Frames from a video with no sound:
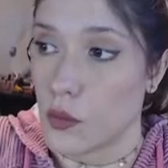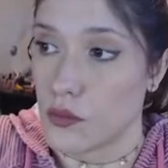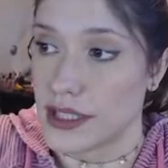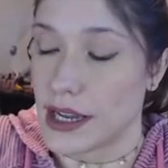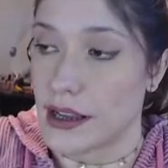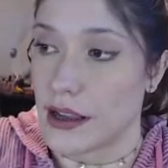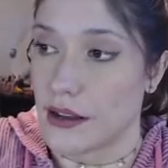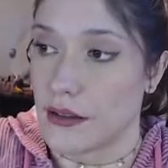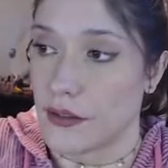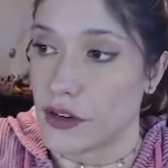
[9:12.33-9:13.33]
set
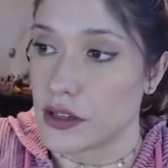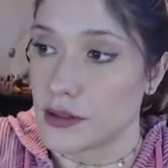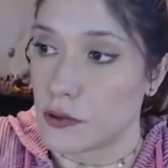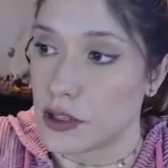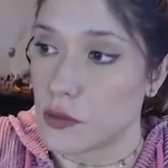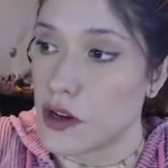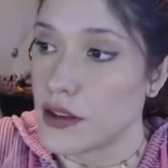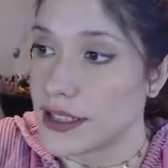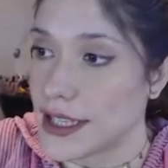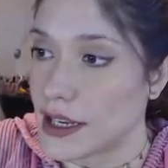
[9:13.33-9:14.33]
at the first one is 1,
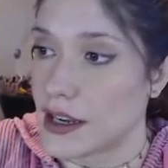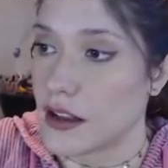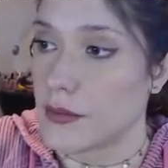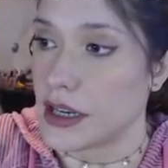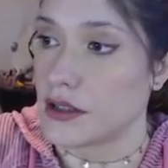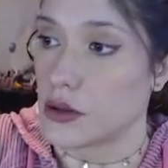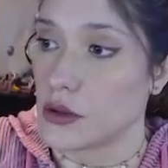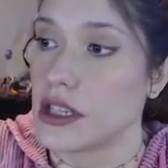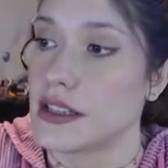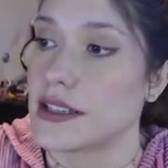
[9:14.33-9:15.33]
the second element is
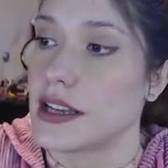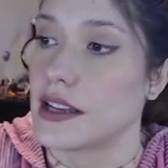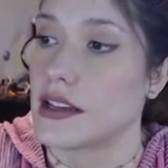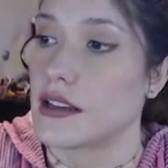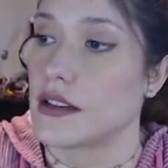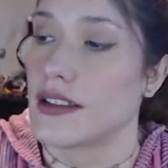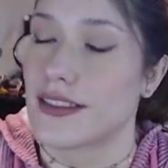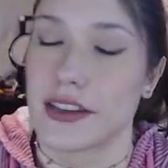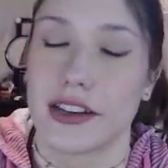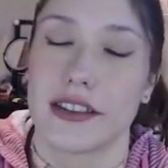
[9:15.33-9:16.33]
3, the
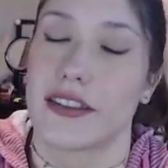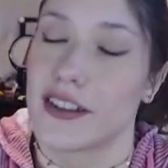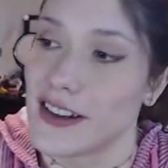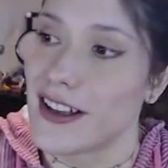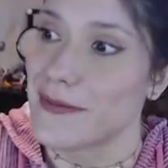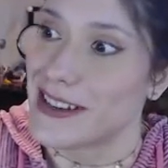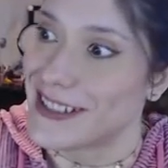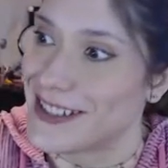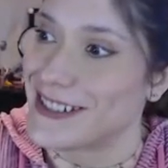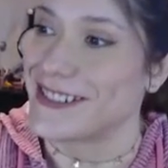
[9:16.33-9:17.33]
third element
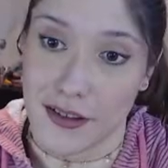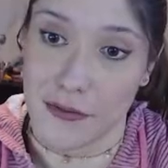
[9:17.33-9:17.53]
is 2.